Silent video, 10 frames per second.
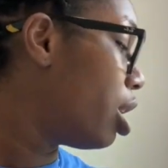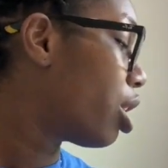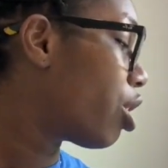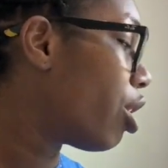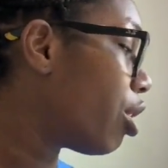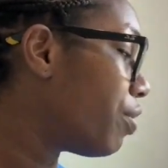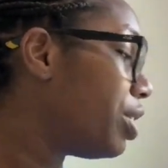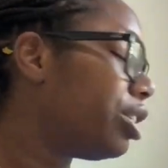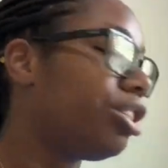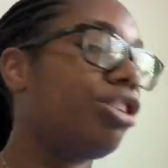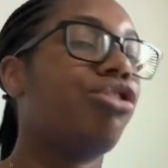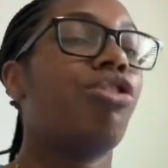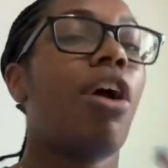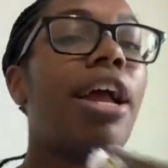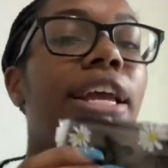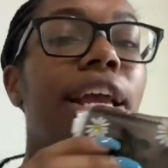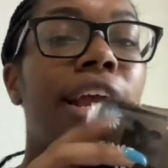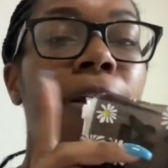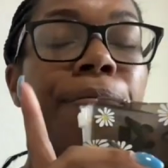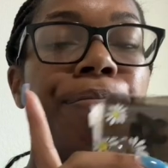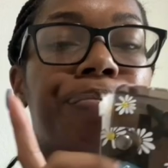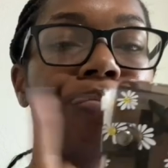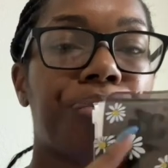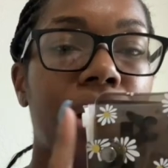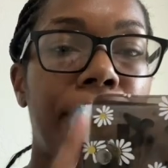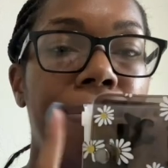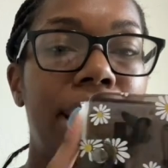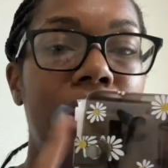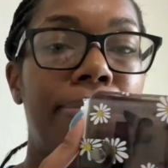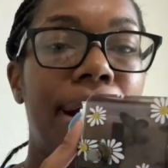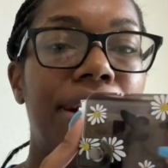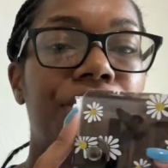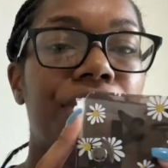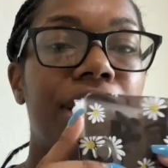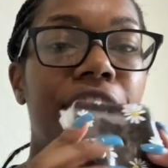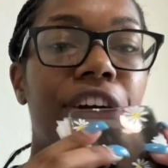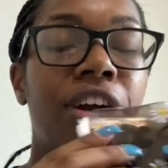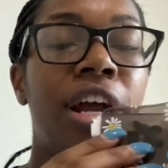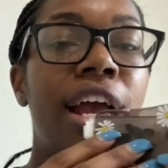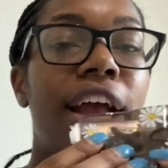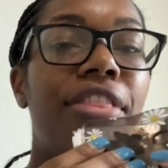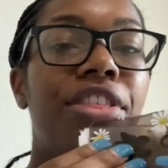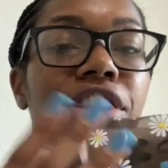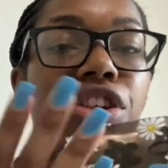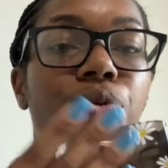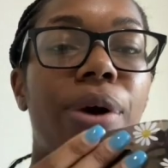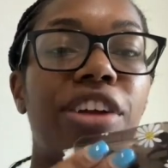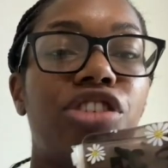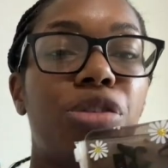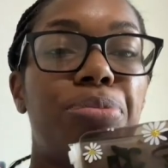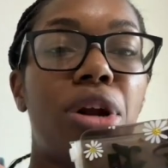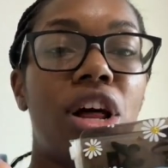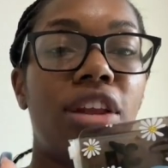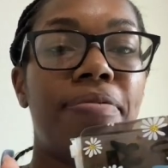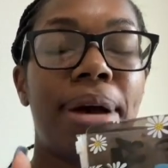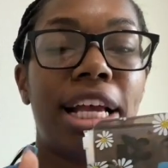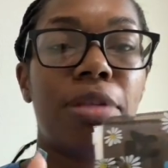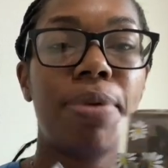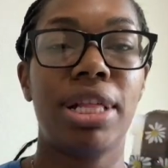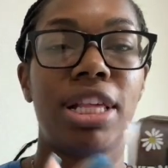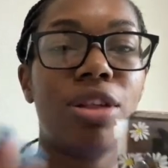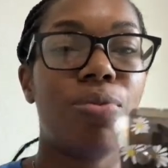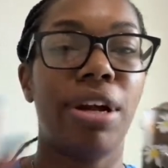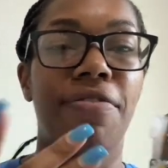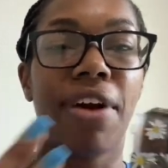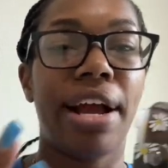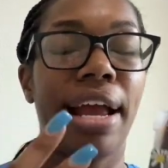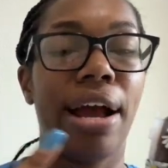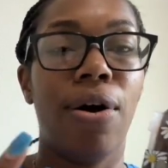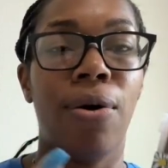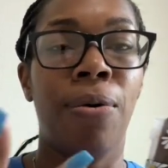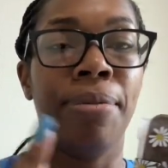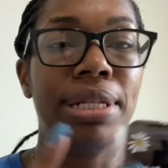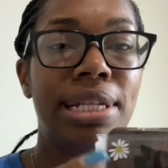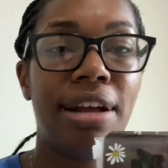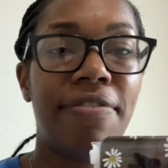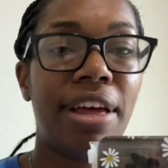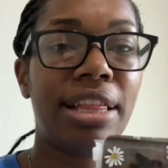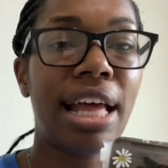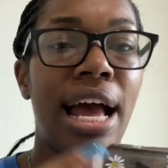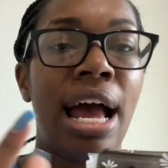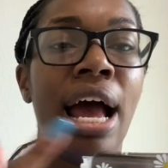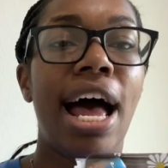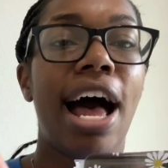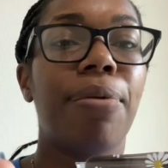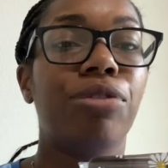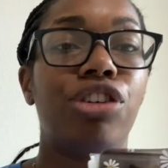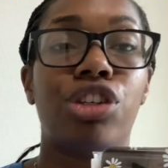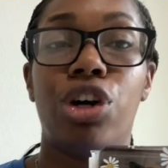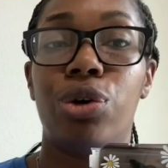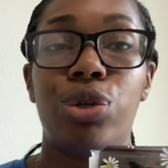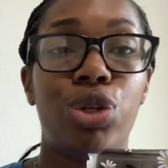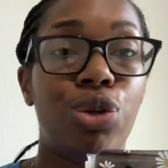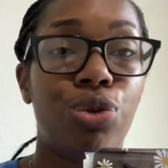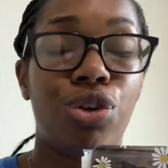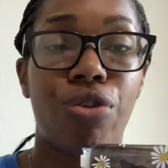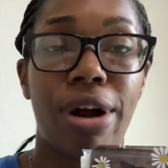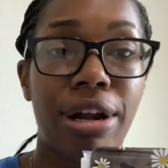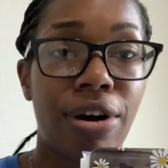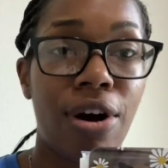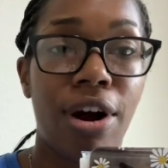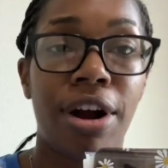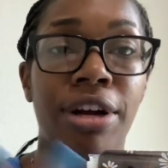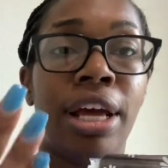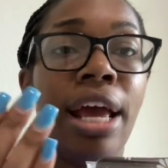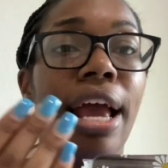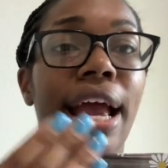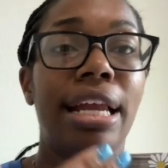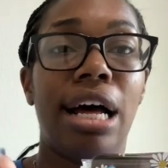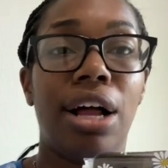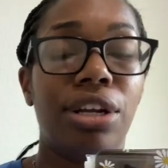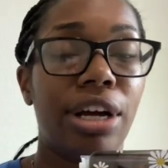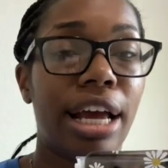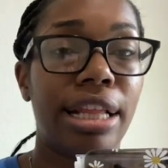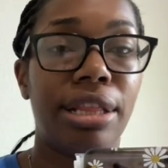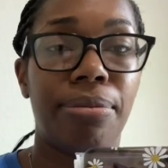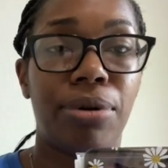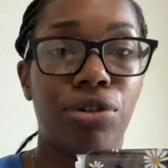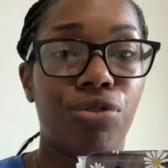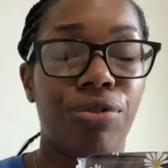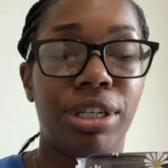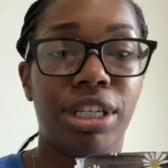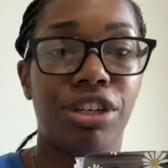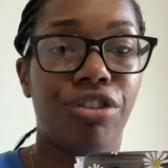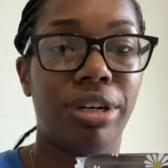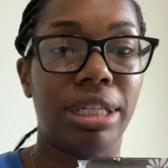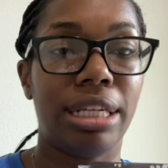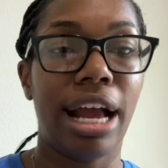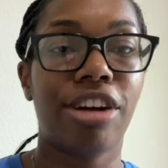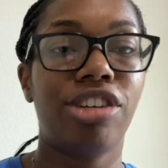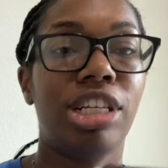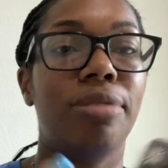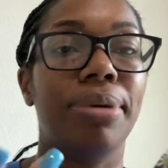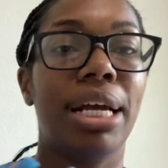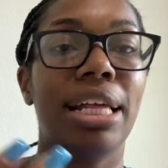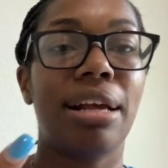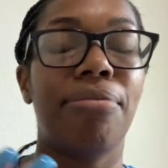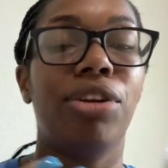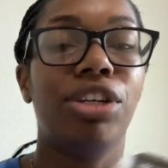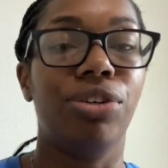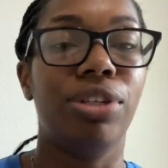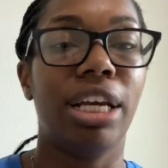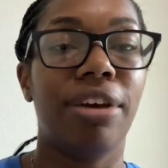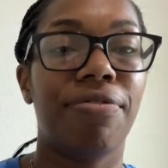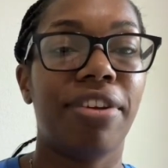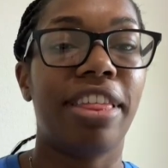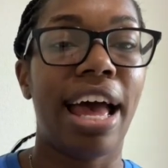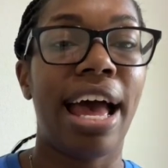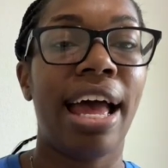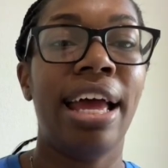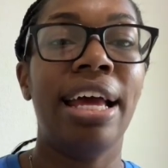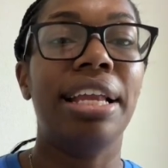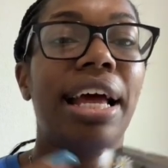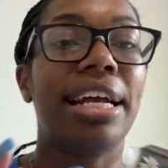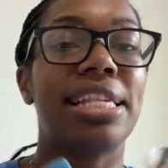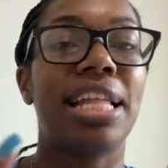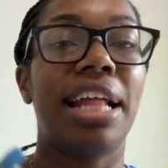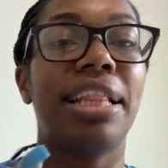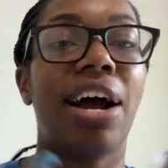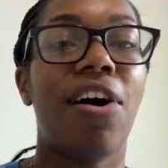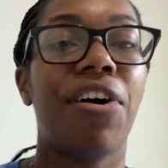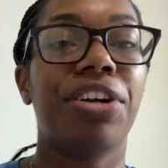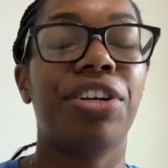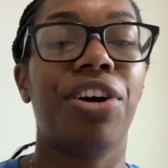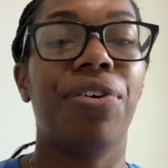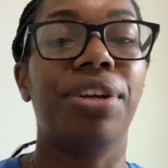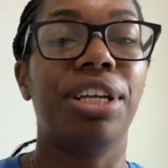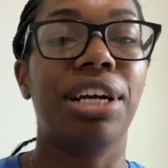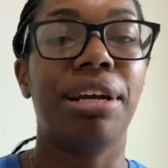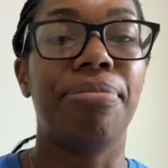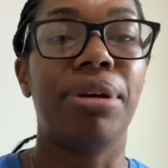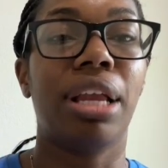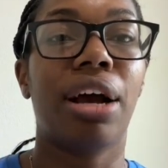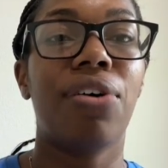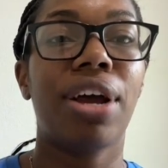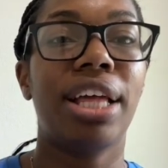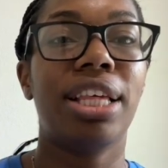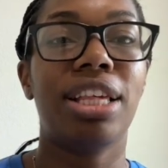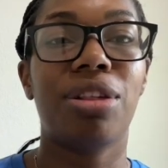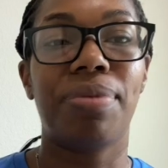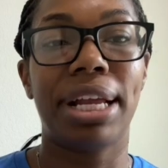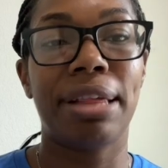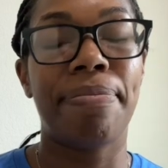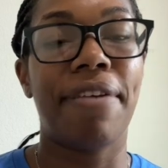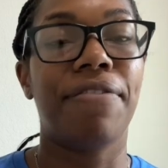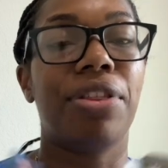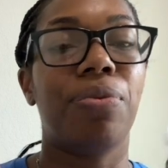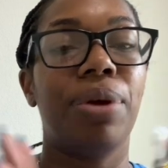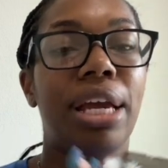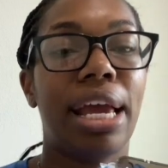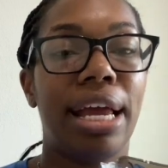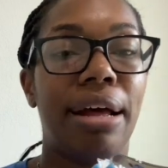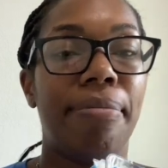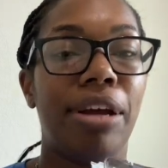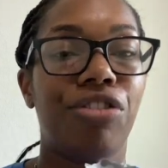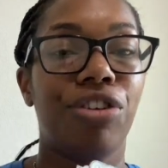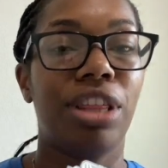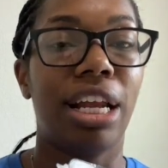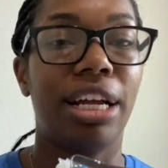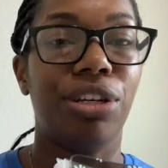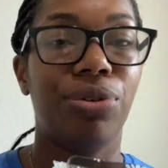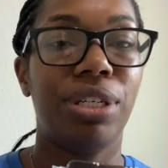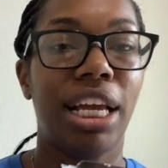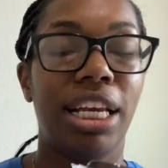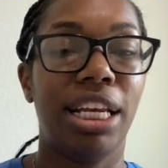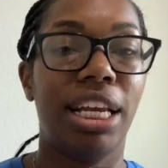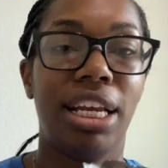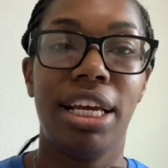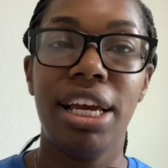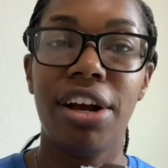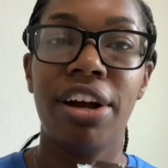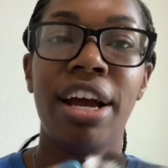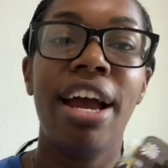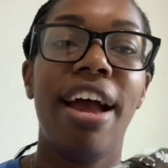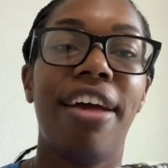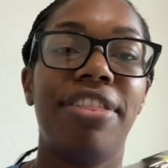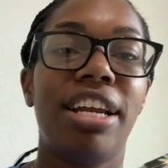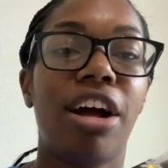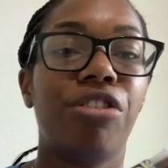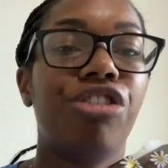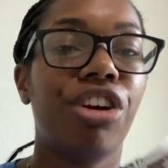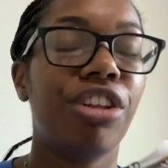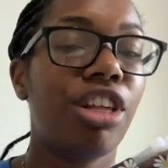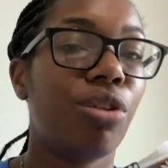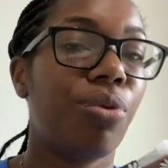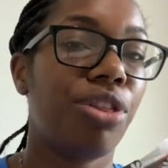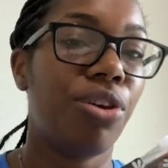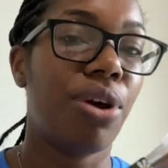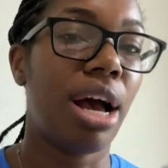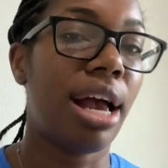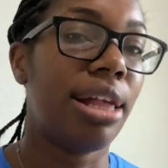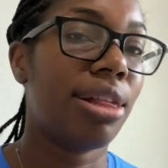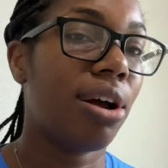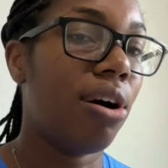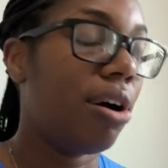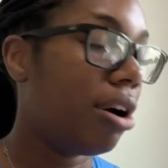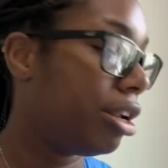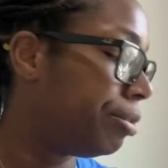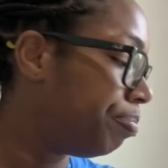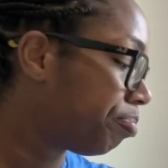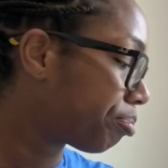current tracking mini binder here, and this is where I just put all of my expenses. Whenever I get home and stuff like that, I will just go to the credit card and I'll look at the most recent transactions. Because I'm only using it for that, like it's not that hard to go and look and be like, okay, this is what I spent for the week, and I make sure that I notated it in here, and then I'll share this with you guys on